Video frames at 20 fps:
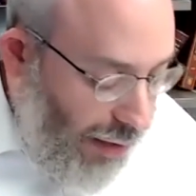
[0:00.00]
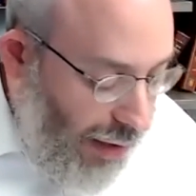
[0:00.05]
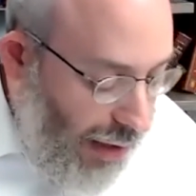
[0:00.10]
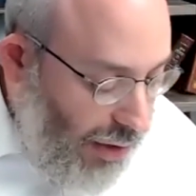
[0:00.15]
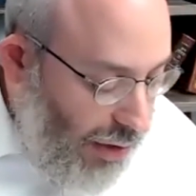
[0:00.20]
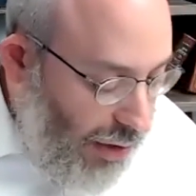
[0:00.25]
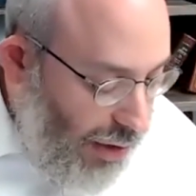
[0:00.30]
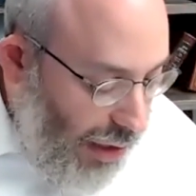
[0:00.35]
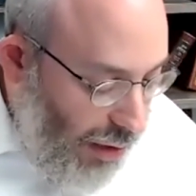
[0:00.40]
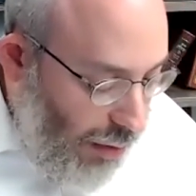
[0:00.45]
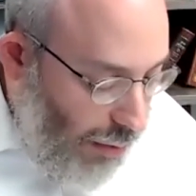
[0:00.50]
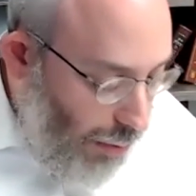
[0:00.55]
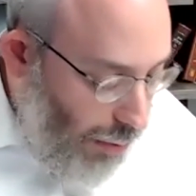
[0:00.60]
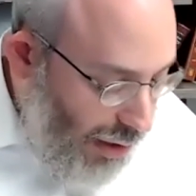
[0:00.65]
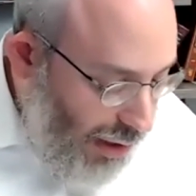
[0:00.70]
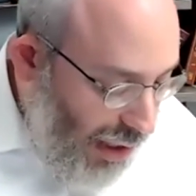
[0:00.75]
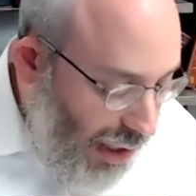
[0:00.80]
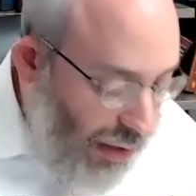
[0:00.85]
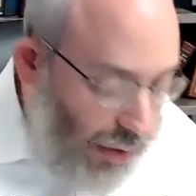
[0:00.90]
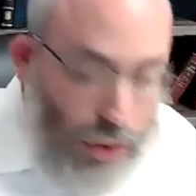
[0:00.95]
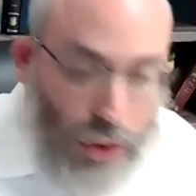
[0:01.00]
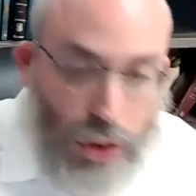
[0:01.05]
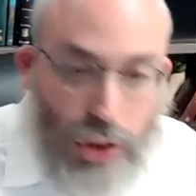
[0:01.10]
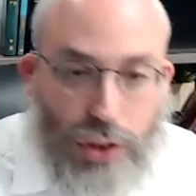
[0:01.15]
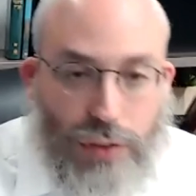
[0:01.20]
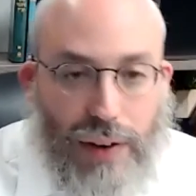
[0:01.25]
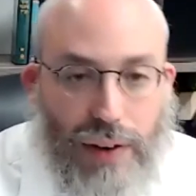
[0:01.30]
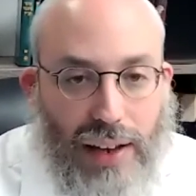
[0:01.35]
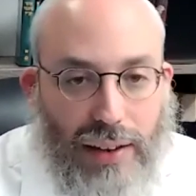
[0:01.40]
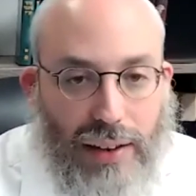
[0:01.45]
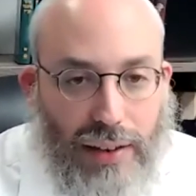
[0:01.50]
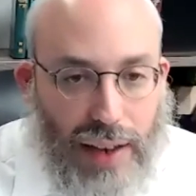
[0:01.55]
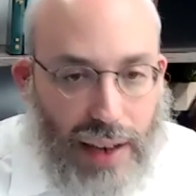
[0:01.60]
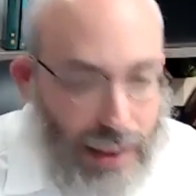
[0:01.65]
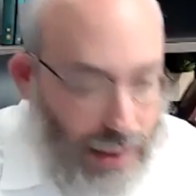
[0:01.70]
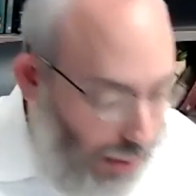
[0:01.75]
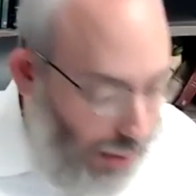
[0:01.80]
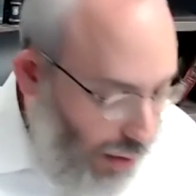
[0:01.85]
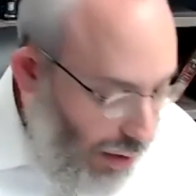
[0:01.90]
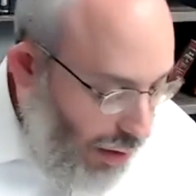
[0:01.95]
This sikha was said Yud Shvat
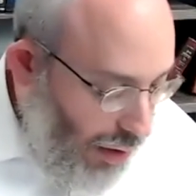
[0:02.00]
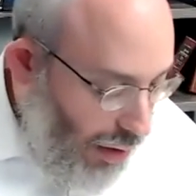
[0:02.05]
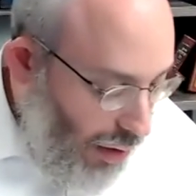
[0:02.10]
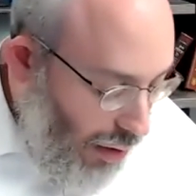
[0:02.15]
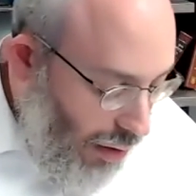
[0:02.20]
and